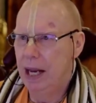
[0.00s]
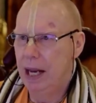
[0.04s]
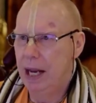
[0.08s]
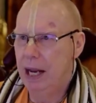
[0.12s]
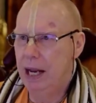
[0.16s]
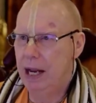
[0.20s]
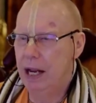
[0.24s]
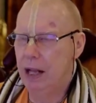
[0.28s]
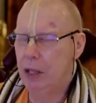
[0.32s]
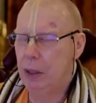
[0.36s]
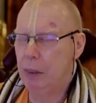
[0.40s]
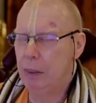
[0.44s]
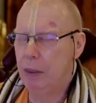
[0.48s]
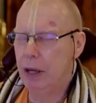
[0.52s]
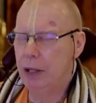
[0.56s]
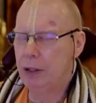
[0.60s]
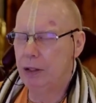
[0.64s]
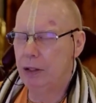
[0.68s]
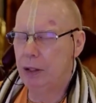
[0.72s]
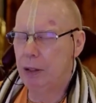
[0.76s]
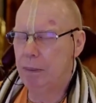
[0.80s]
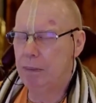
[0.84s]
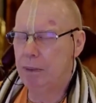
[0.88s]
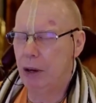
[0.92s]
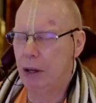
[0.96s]
In other
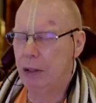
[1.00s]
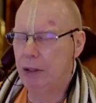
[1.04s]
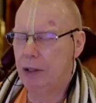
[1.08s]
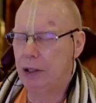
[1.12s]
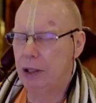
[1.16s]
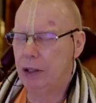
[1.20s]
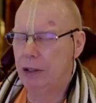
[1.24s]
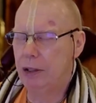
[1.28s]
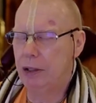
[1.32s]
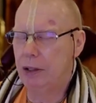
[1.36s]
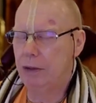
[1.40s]
words, the process of